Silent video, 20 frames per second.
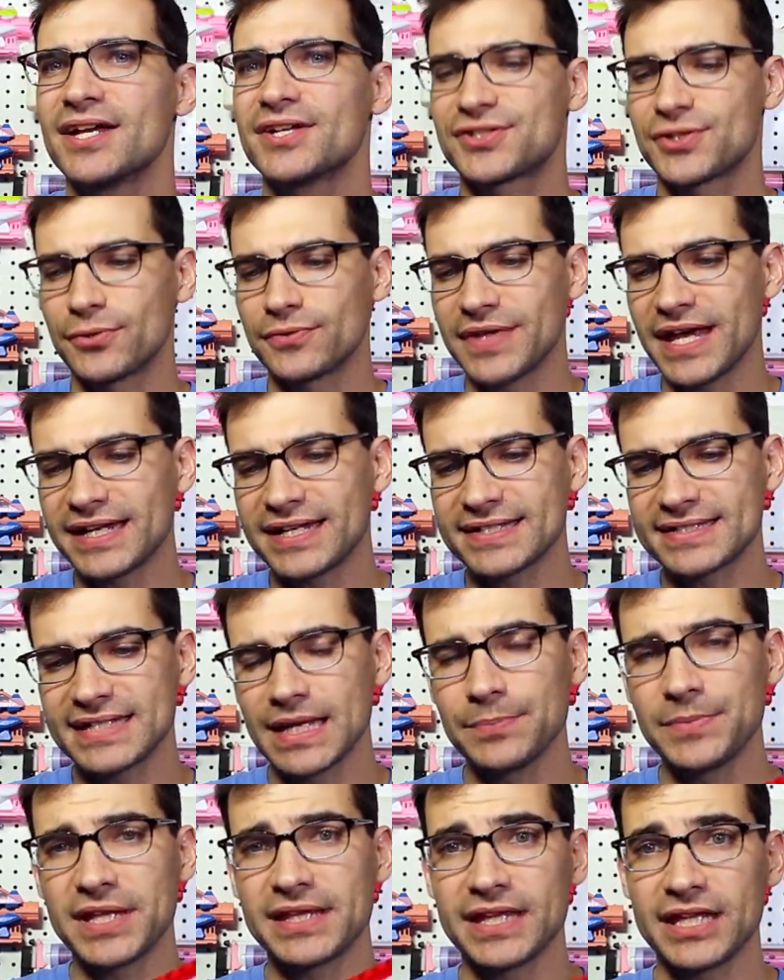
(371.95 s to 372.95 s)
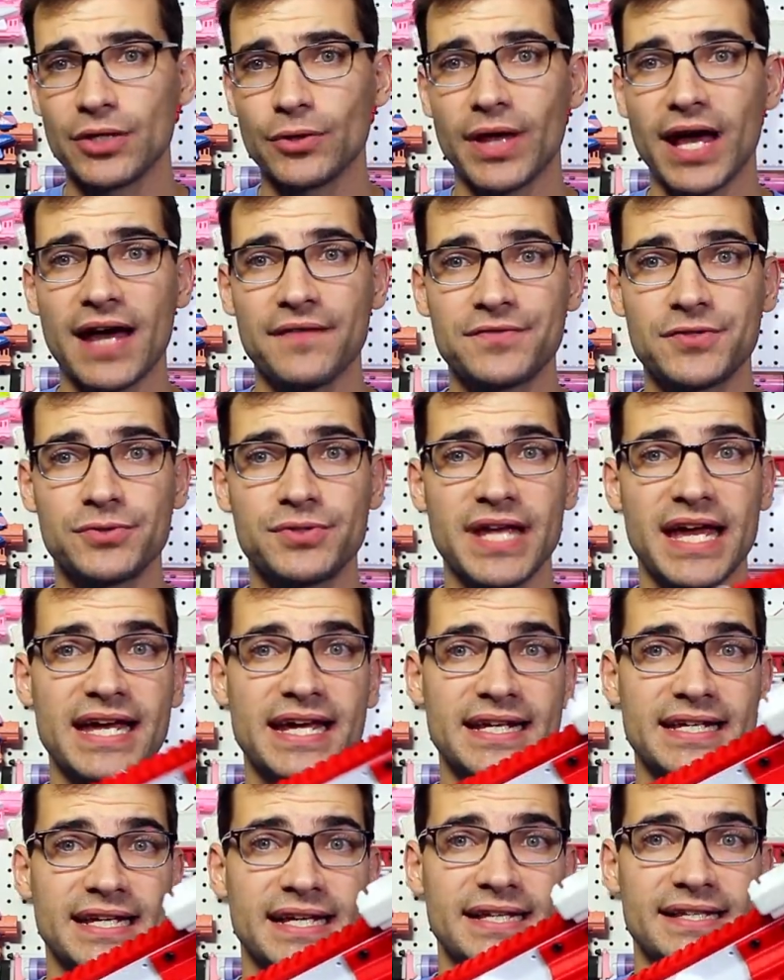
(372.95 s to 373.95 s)
So that is something that you'll have to
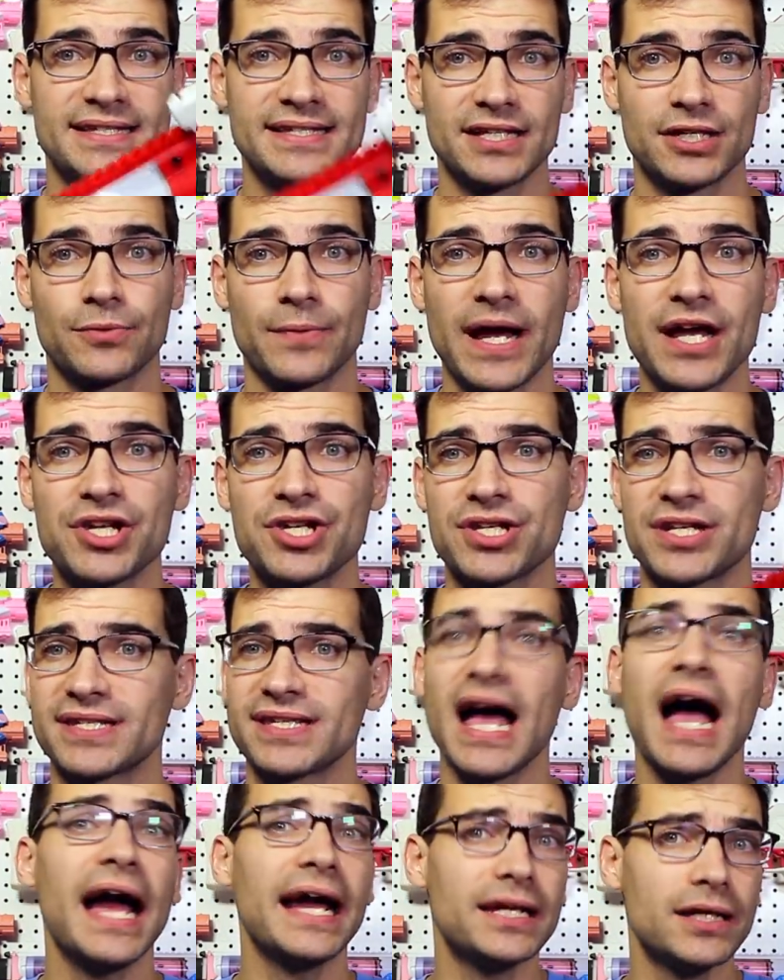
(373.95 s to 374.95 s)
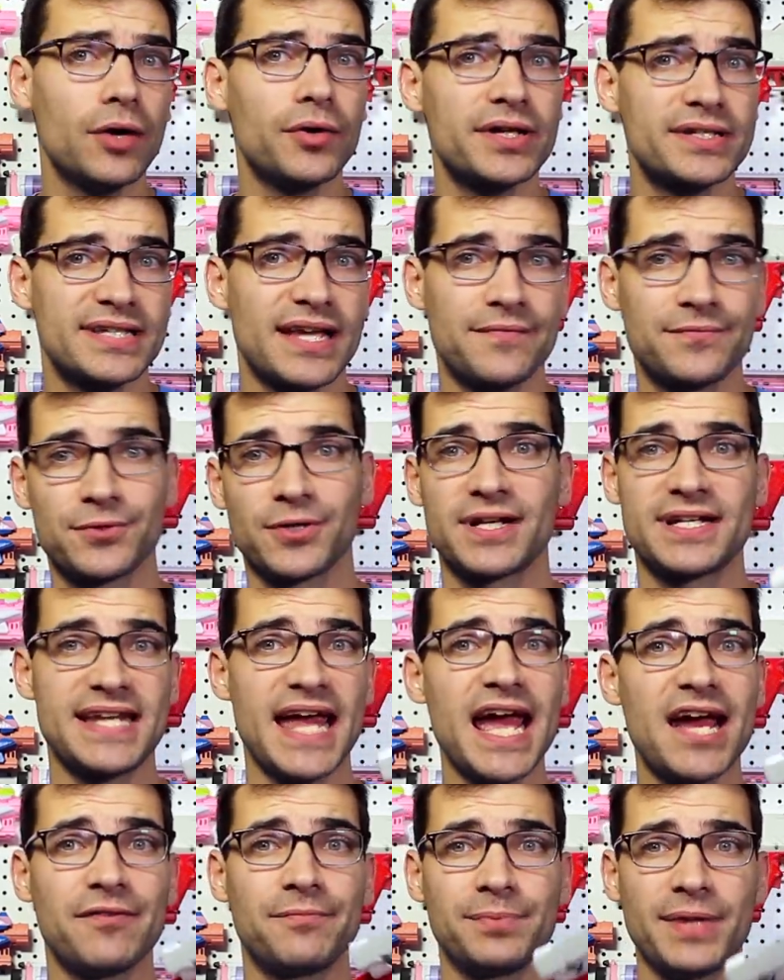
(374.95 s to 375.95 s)
take into consideration. As I noticed after a
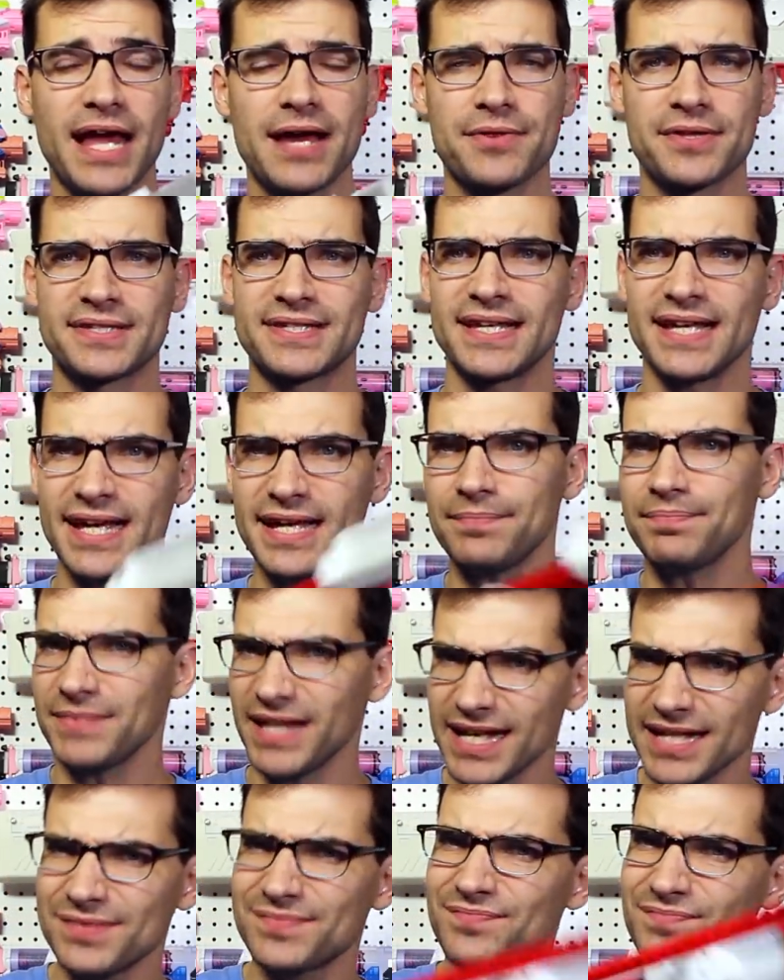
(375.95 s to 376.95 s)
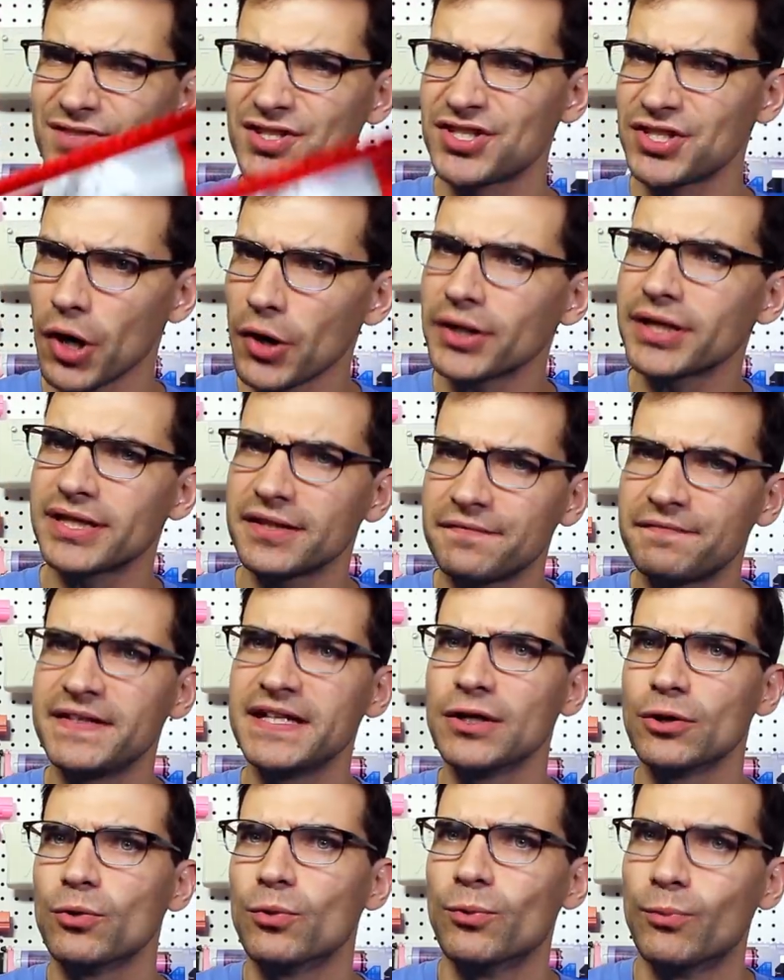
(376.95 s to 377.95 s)
day of playing this, it started to
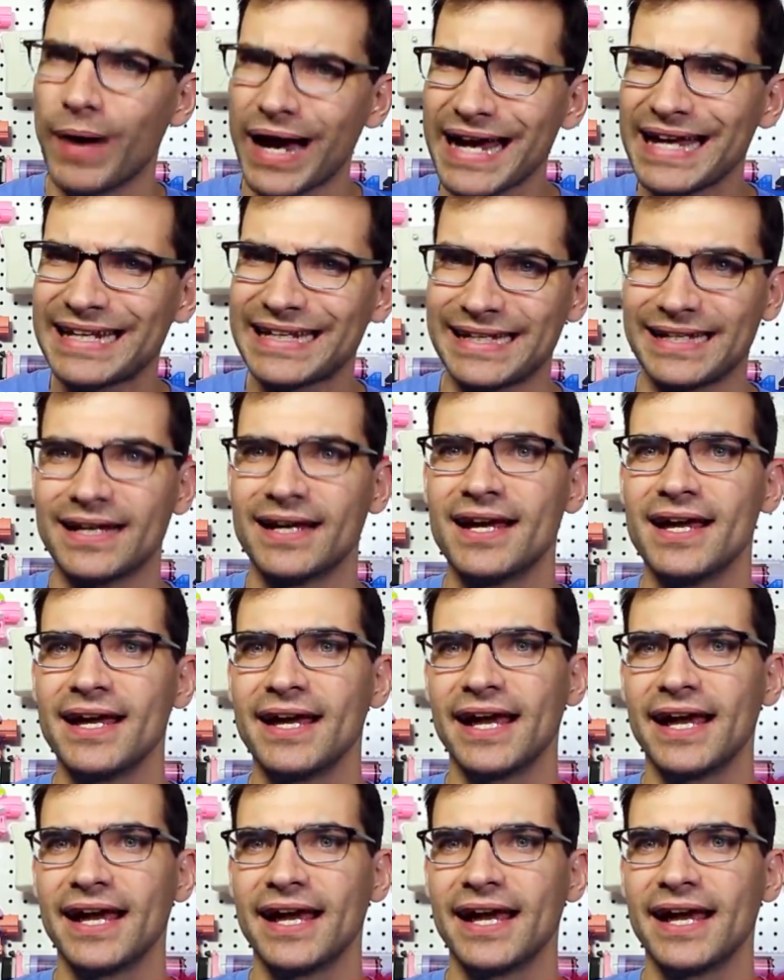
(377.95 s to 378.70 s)
feel weighty.